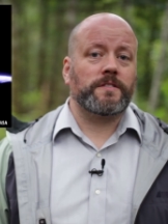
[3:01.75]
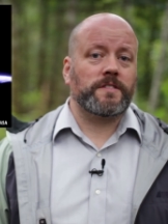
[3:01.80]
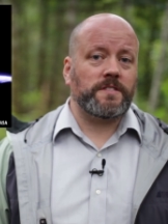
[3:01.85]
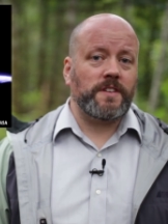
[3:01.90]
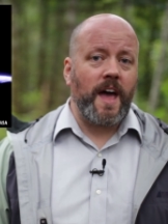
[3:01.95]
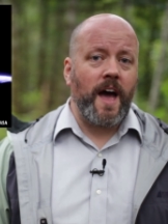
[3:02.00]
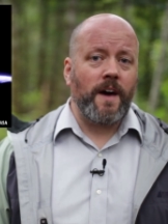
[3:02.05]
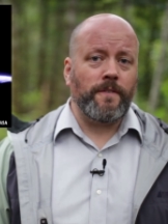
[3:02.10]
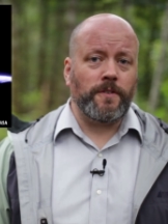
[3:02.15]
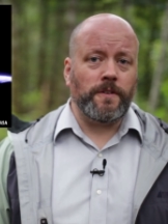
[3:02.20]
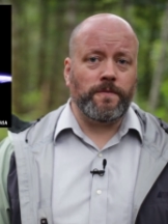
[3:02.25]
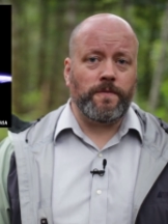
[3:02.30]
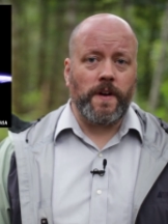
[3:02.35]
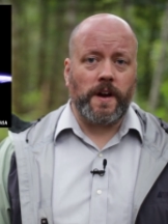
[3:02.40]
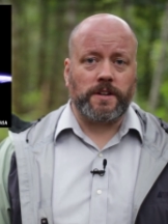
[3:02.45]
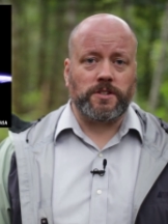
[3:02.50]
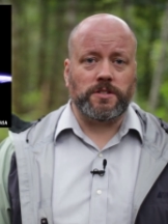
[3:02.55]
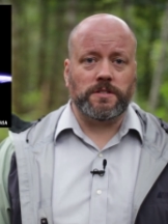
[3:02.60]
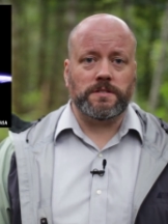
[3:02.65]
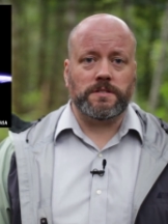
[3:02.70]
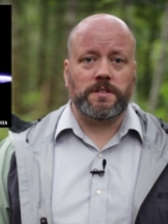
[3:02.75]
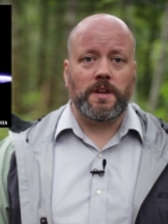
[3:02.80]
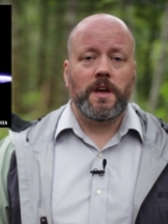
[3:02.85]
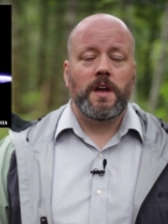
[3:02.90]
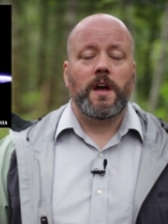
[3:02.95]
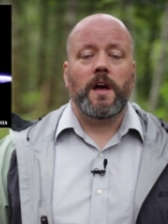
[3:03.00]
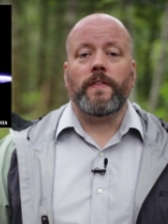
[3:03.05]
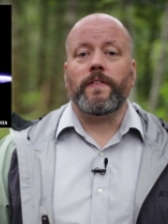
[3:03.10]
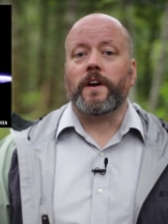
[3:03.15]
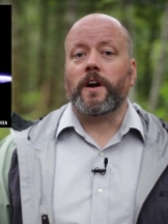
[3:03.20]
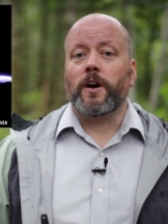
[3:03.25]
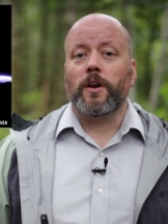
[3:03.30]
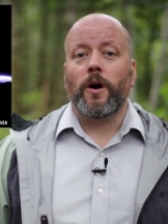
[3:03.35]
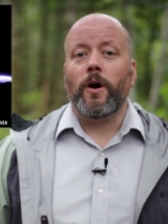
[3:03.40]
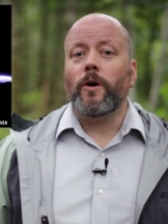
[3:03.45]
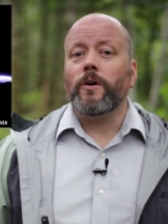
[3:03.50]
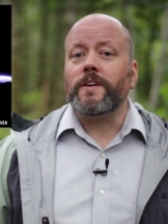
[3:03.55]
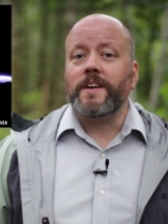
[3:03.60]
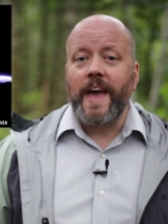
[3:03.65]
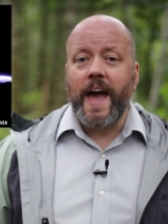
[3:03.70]
staph infections and they got
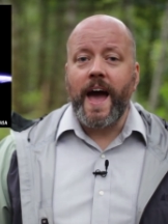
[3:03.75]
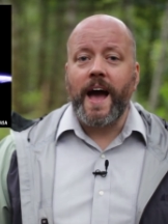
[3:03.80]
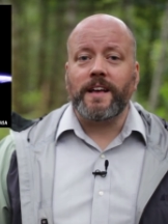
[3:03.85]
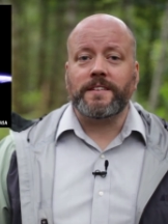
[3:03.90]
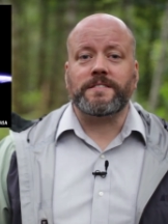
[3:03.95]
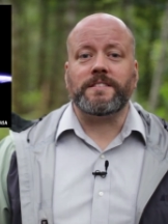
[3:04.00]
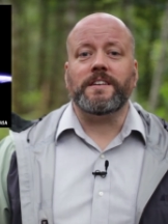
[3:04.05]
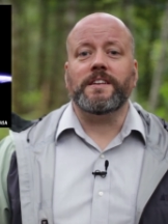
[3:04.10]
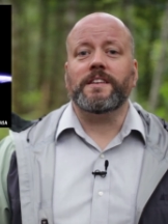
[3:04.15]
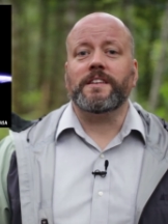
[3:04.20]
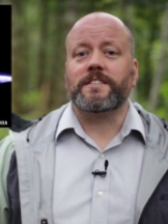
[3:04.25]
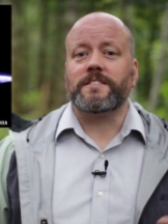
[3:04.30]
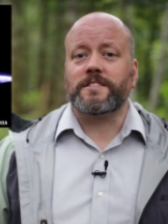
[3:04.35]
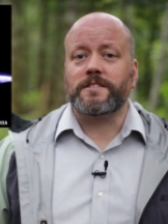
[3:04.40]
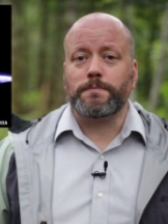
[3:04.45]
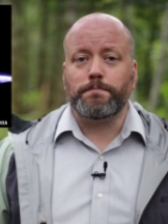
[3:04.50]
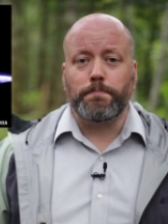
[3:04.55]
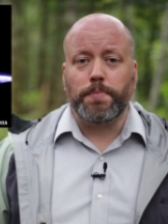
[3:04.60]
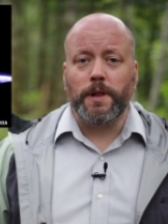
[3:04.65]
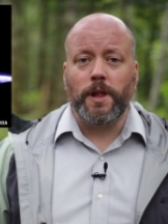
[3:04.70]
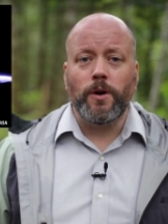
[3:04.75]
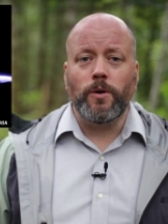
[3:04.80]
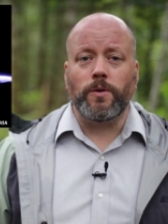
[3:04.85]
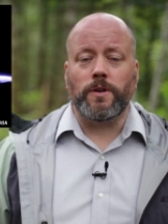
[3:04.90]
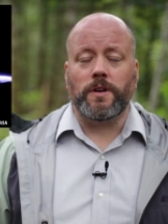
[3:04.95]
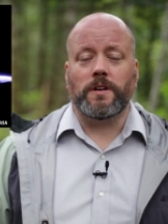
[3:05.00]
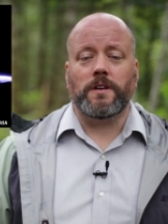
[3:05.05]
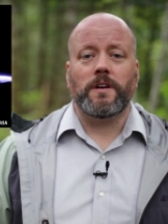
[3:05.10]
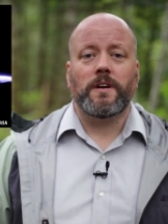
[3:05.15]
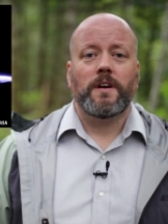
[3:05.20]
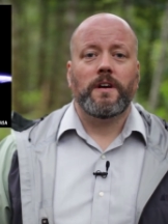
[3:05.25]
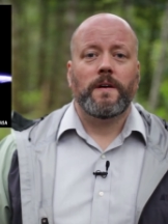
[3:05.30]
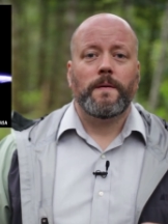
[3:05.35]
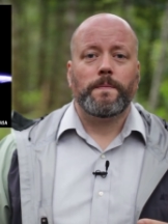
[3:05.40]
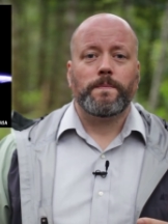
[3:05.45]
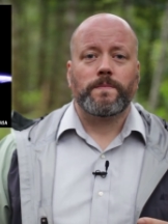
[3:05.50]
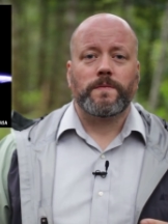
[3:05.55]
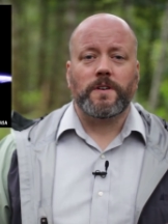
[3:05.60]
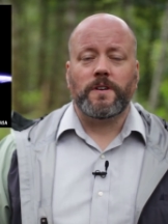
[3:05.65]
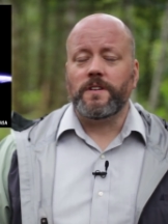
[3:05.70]
all gassy and exploded
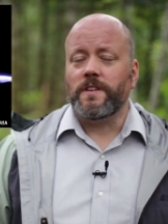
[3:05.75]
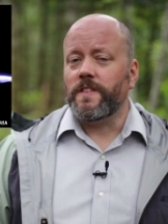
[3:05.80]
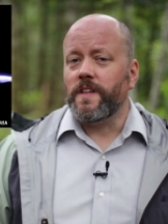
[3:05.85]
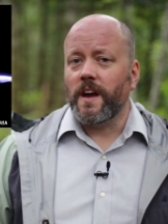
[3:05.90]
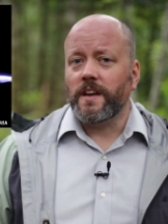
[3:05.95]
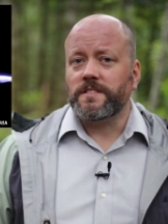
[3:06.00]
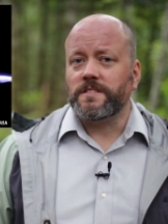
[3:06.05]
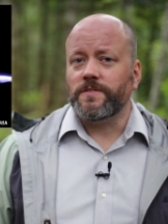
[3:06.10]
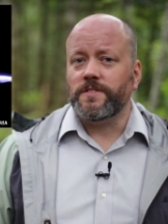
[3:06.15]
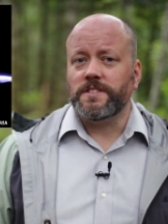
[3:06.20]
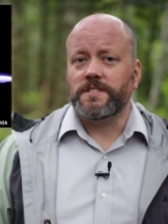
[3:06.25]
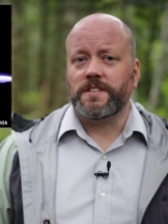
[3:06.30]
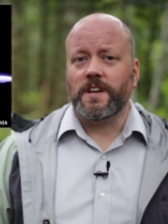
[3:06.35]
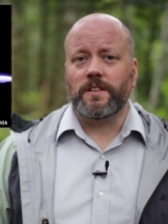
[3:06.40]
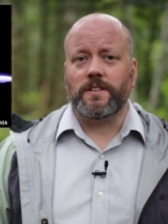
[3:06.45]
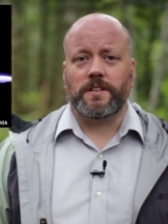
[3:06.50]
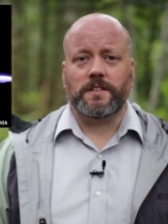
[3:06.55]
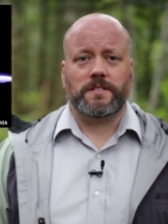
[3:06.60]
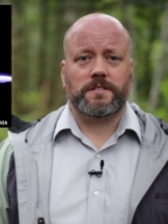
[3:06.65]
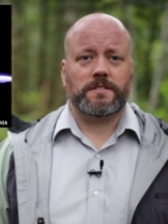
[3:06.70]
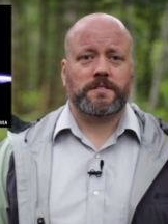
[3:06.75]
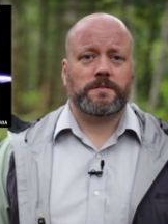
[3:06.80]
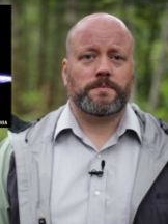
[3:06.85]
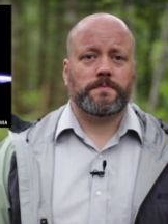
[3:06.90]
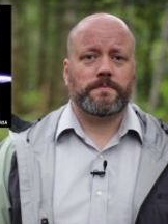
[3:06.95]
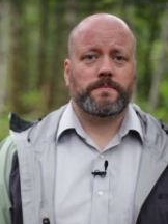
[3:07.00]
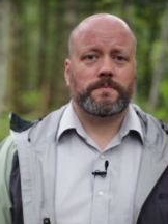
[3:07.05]
under the ice of Enceladus.